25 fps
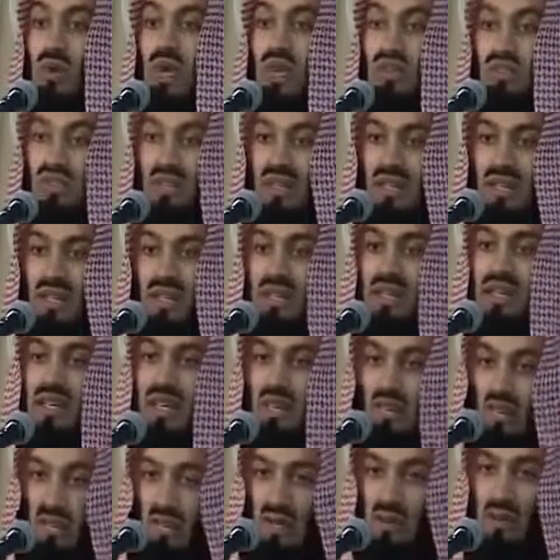to do actually.
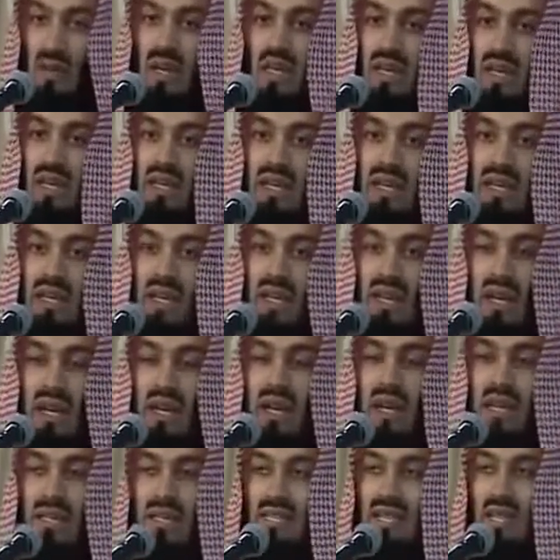Nodded my head.
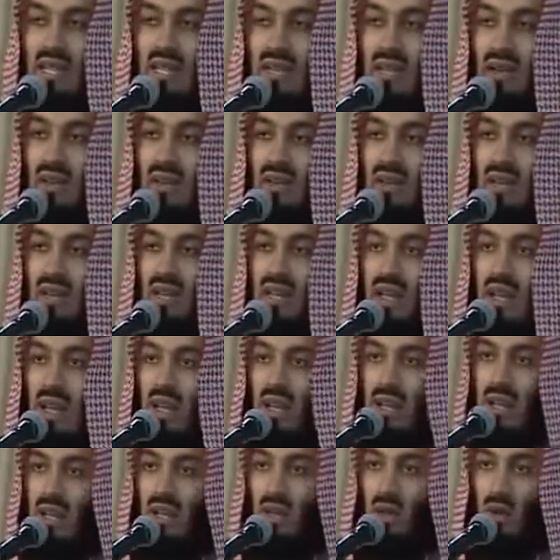And I sat down.
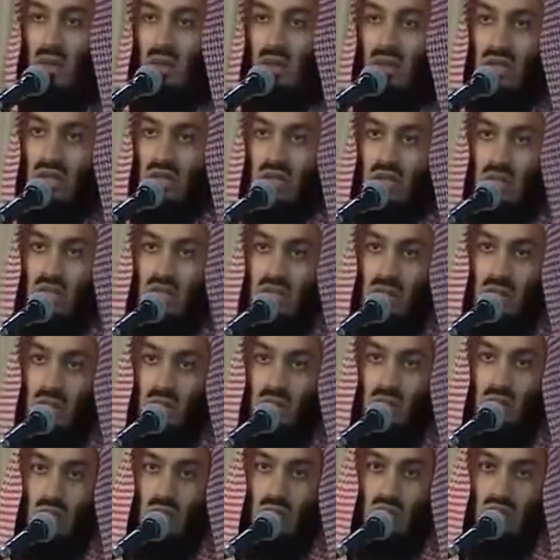And I noticed she
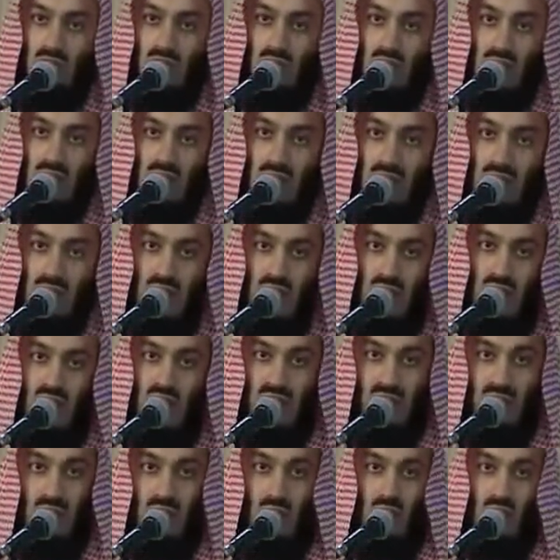moved herself
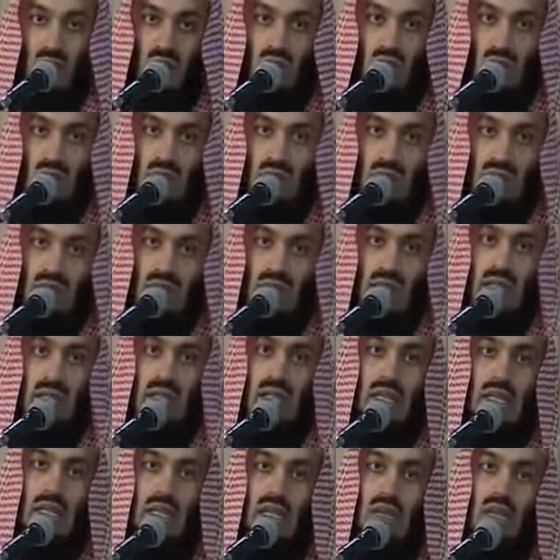as though she was
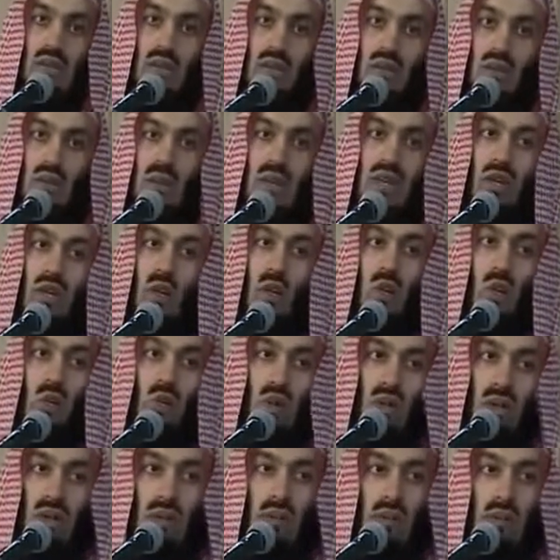tucking into the window.
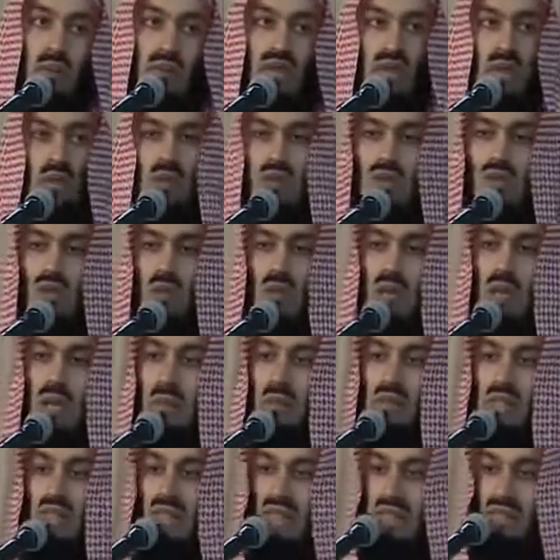But that was not my
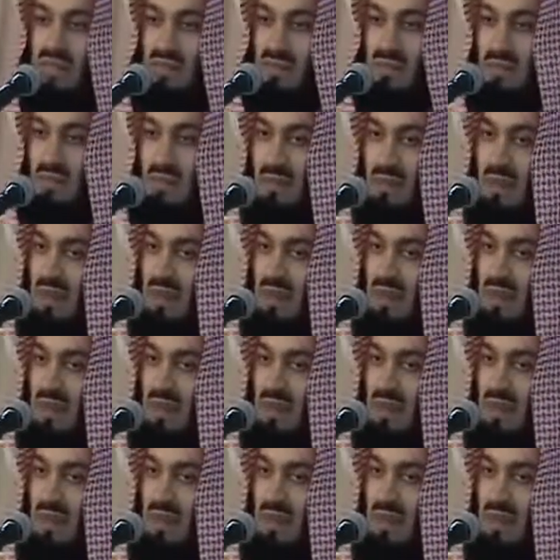business.